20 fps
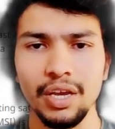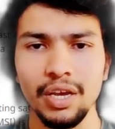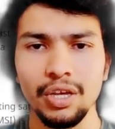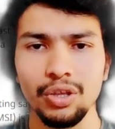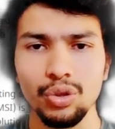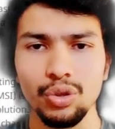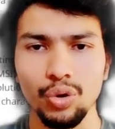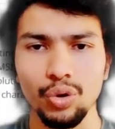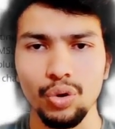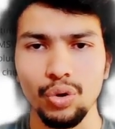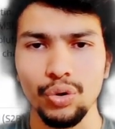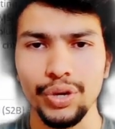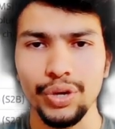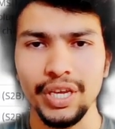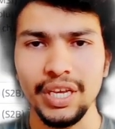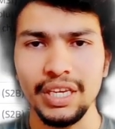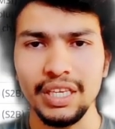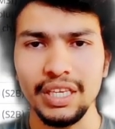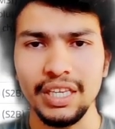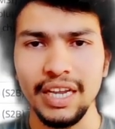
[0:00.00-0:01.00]
So
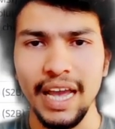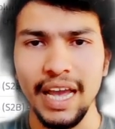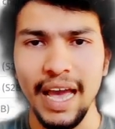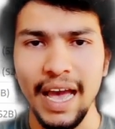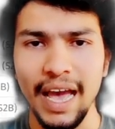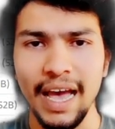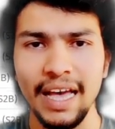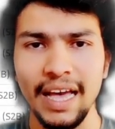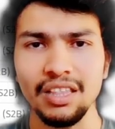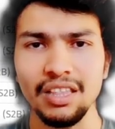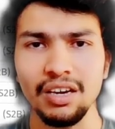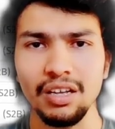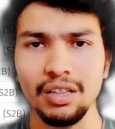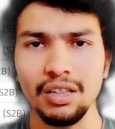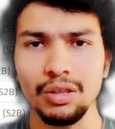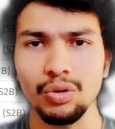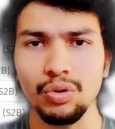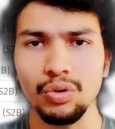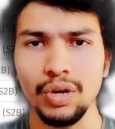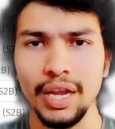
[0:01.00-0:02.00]
it has
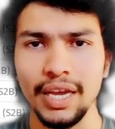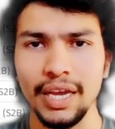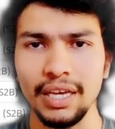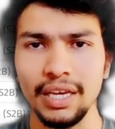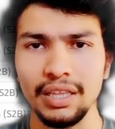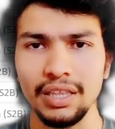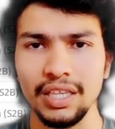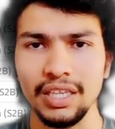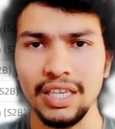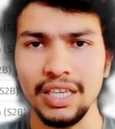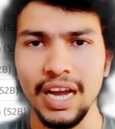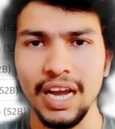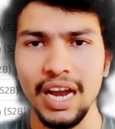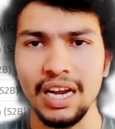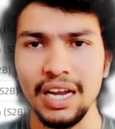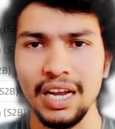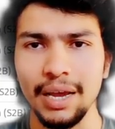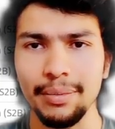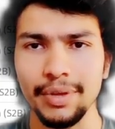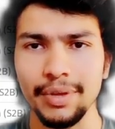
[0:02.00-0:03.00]
also like the tile
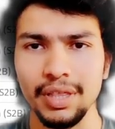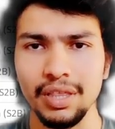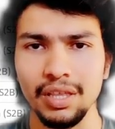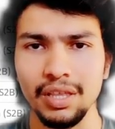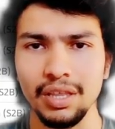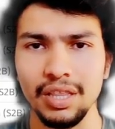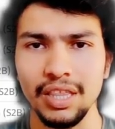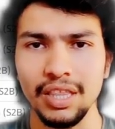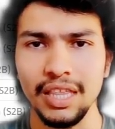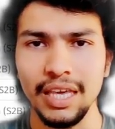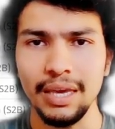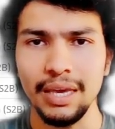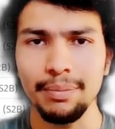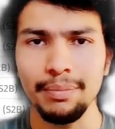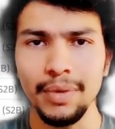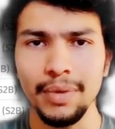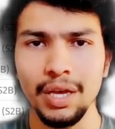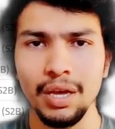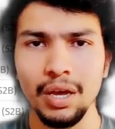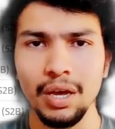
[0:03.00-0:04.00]
dimension
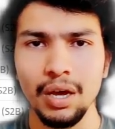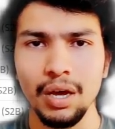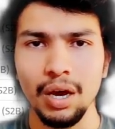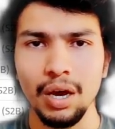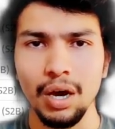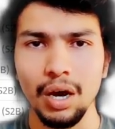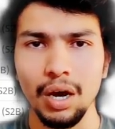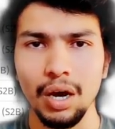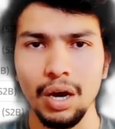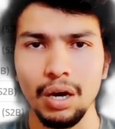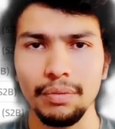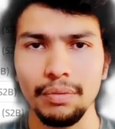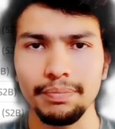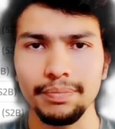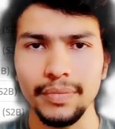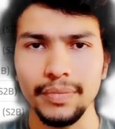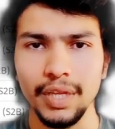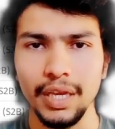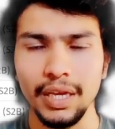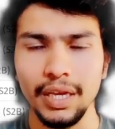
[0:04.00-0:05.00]
same,
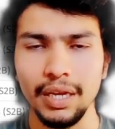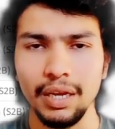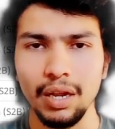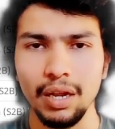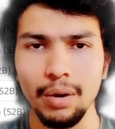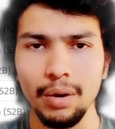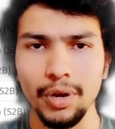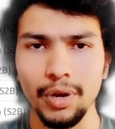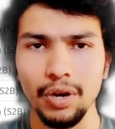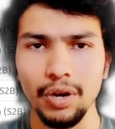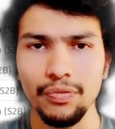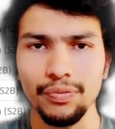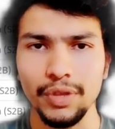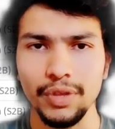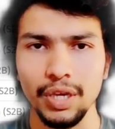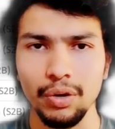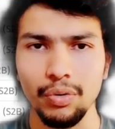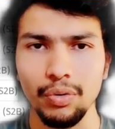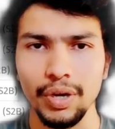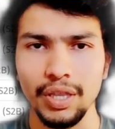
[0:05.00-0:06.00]
and number of
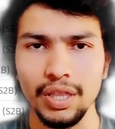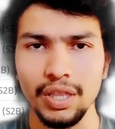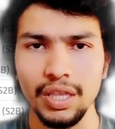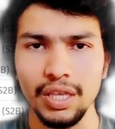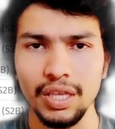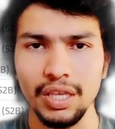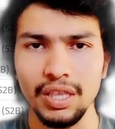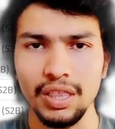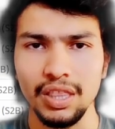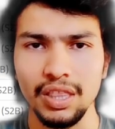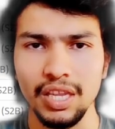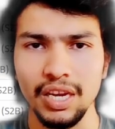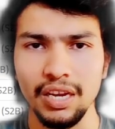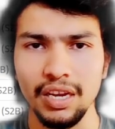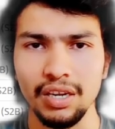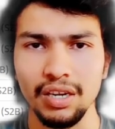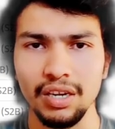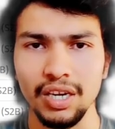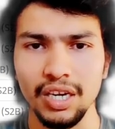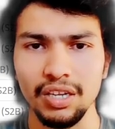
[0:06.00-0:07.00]
sequence is
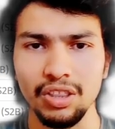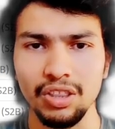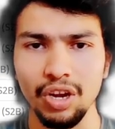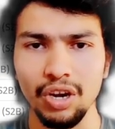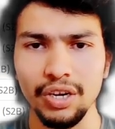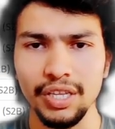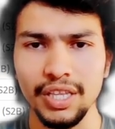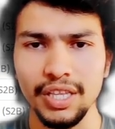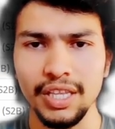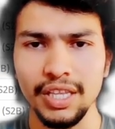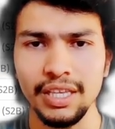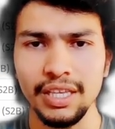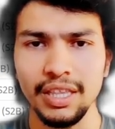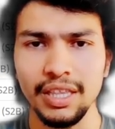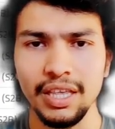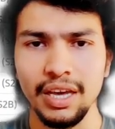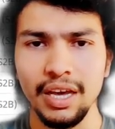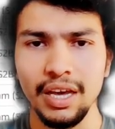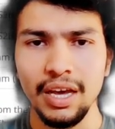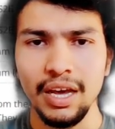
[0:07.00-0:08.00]
336,
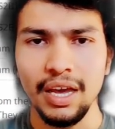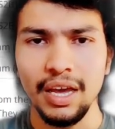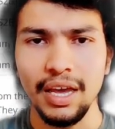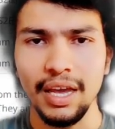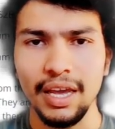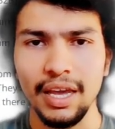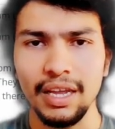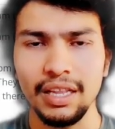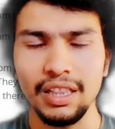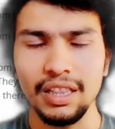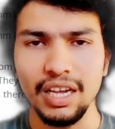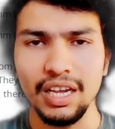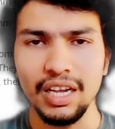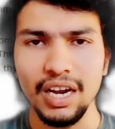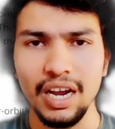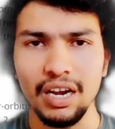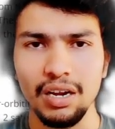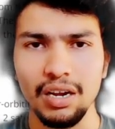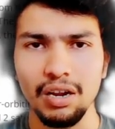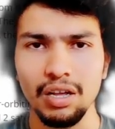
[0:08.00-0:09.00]
and there
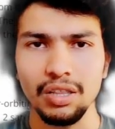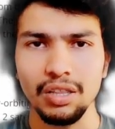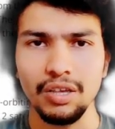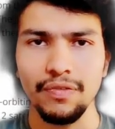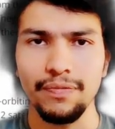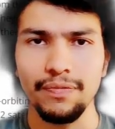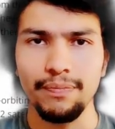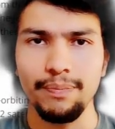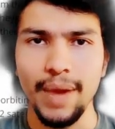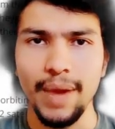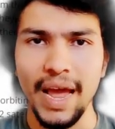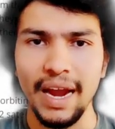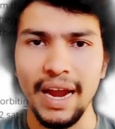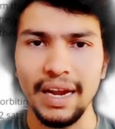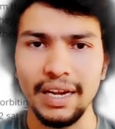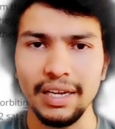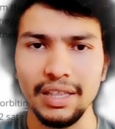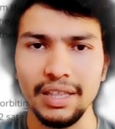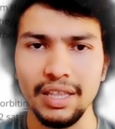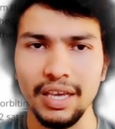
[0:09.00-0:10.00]
are lots of
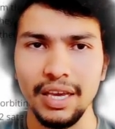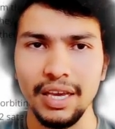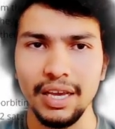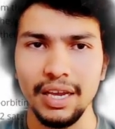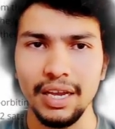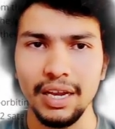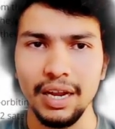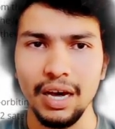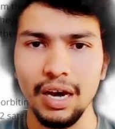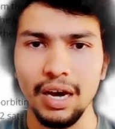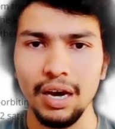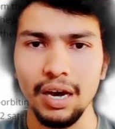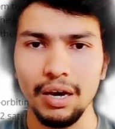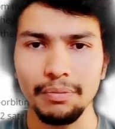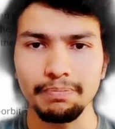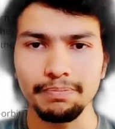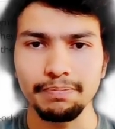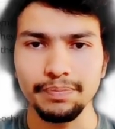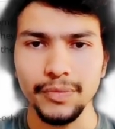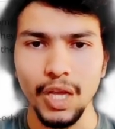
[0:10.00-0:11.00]
bands. And
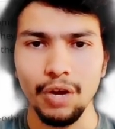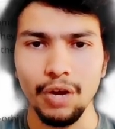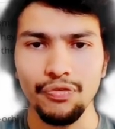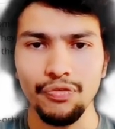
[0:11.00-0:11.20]
of